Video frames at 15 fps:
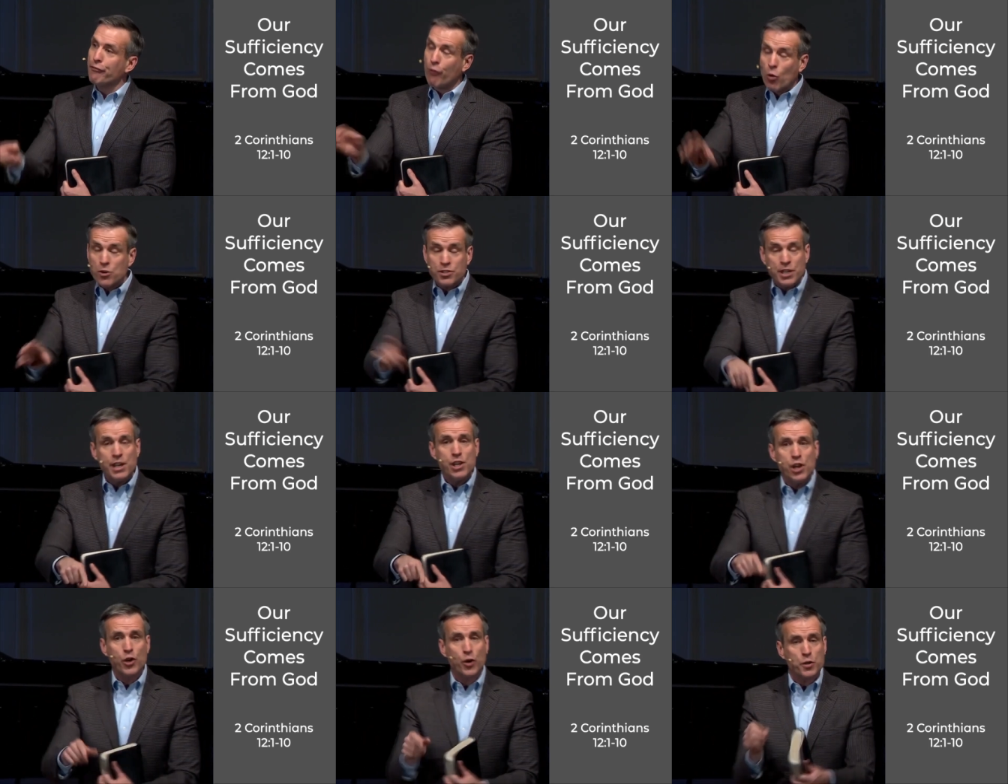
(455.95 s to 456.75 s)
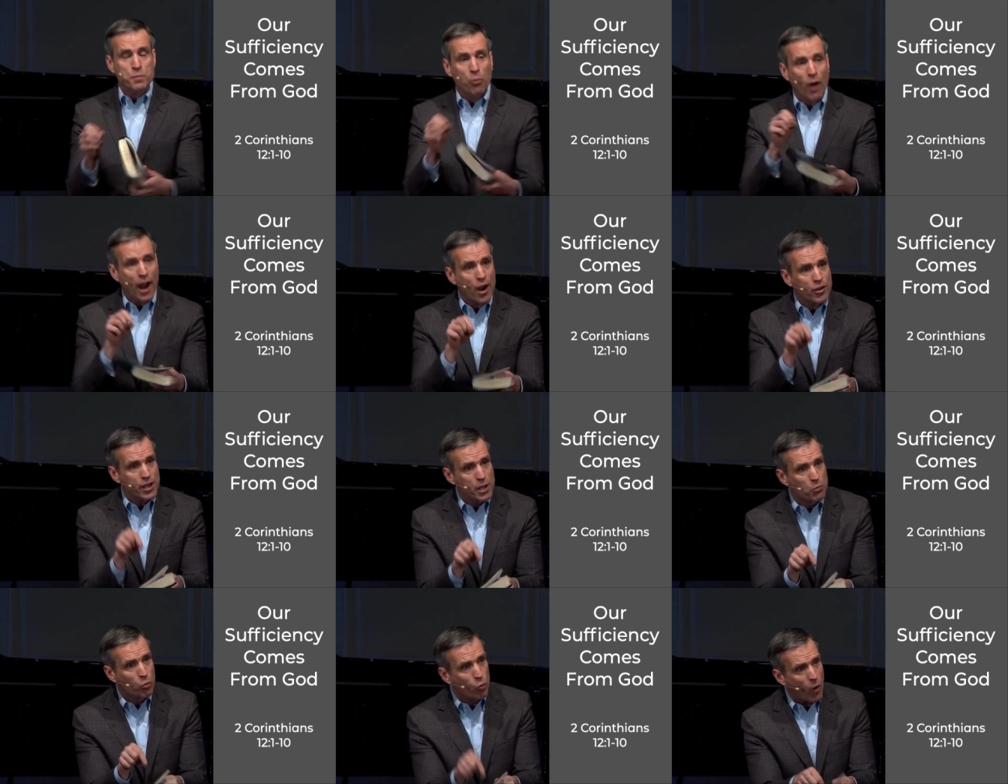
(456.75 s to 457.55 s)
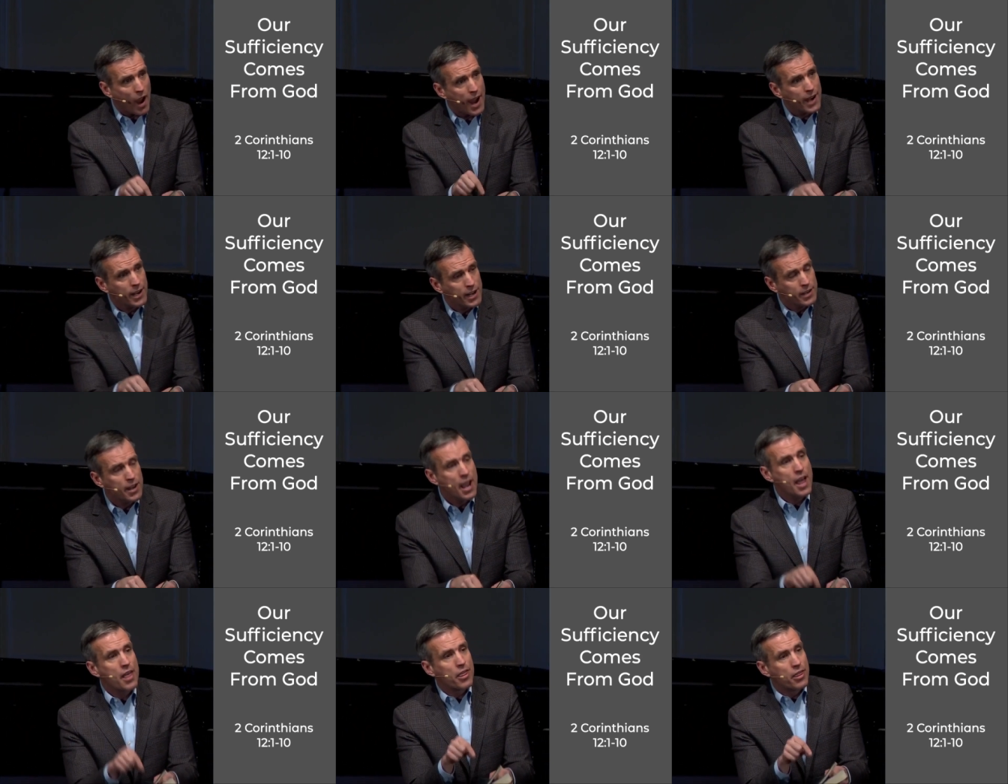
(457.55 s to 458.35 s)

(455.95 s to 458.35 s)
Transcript: 14 years prior to him writing